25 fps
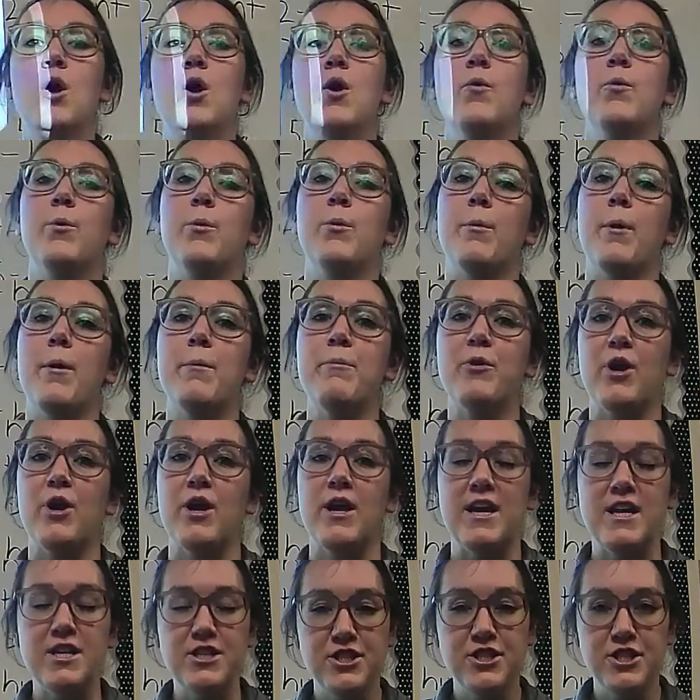Remember,
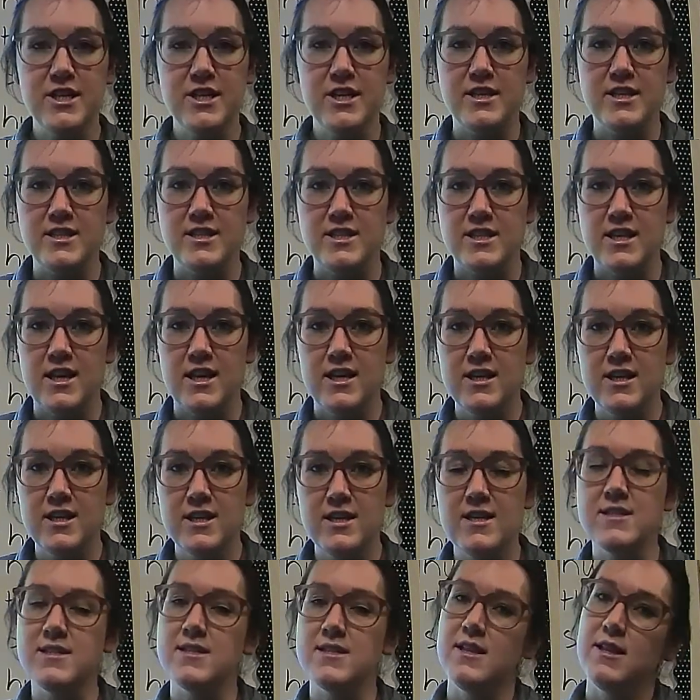ancient India
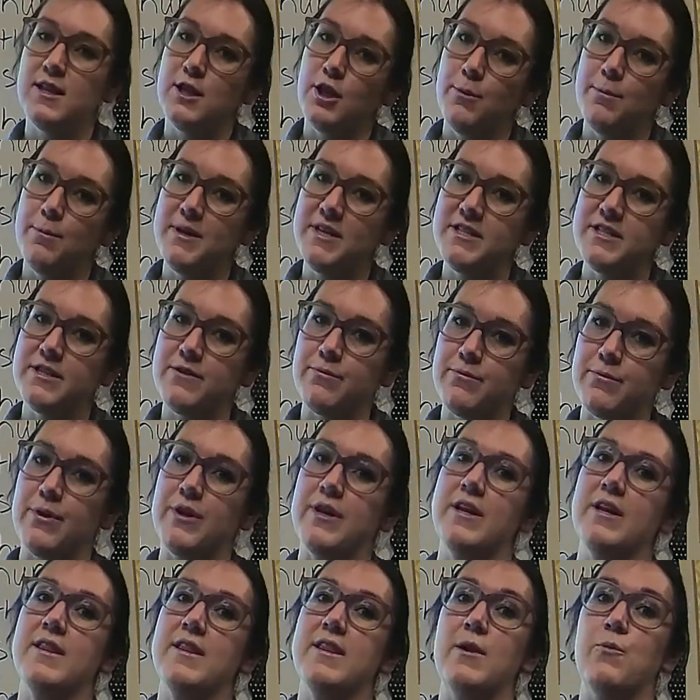is a little bit
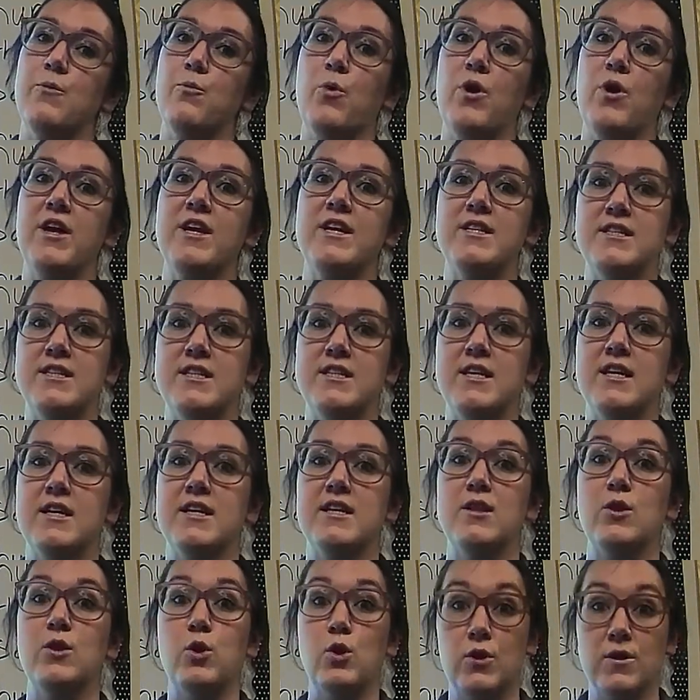different than what
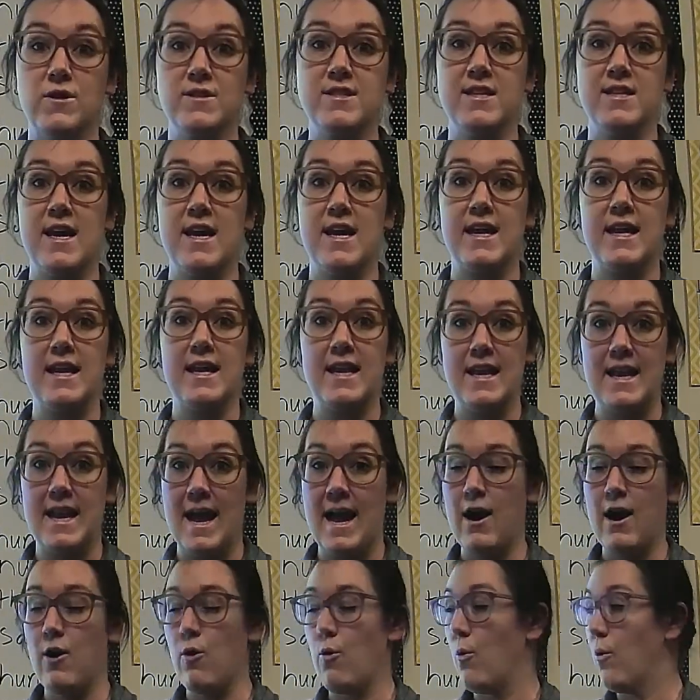India looks like
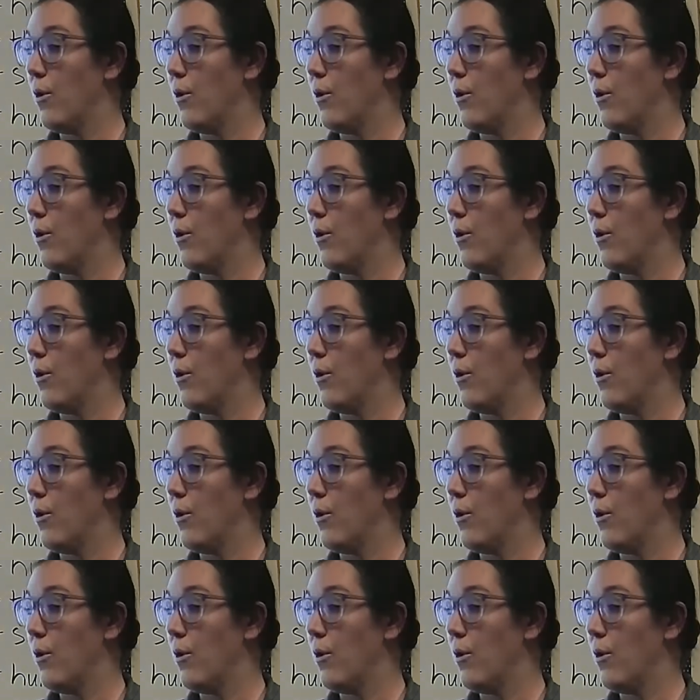now.